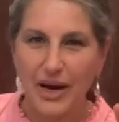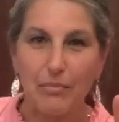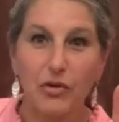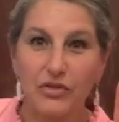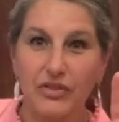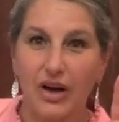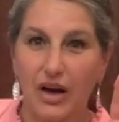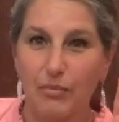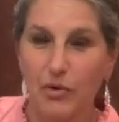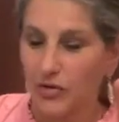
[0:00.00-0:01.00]

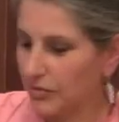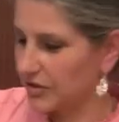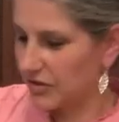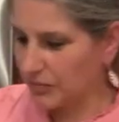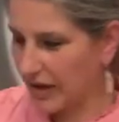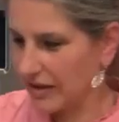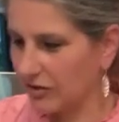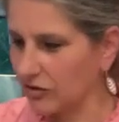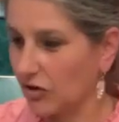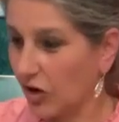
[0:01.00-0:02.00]
Both were just regular
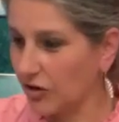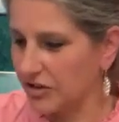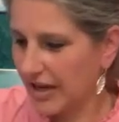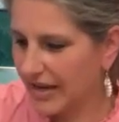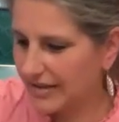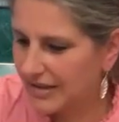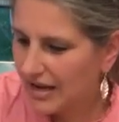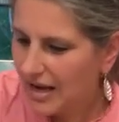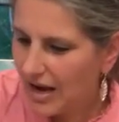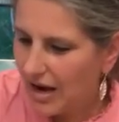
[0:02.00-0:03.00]
large eggs,
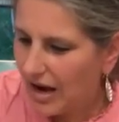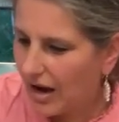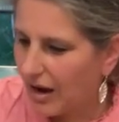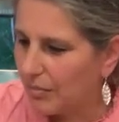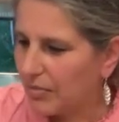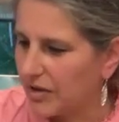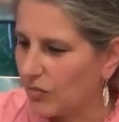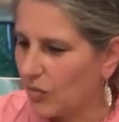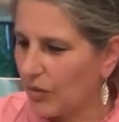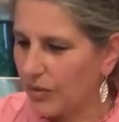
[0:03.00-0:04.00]
but
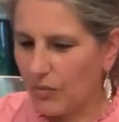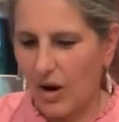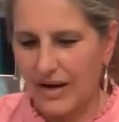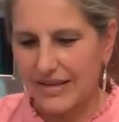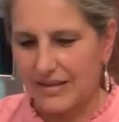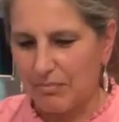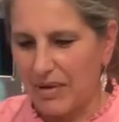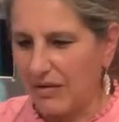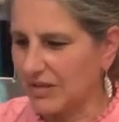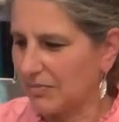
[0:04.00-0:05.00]
what we want is a bounce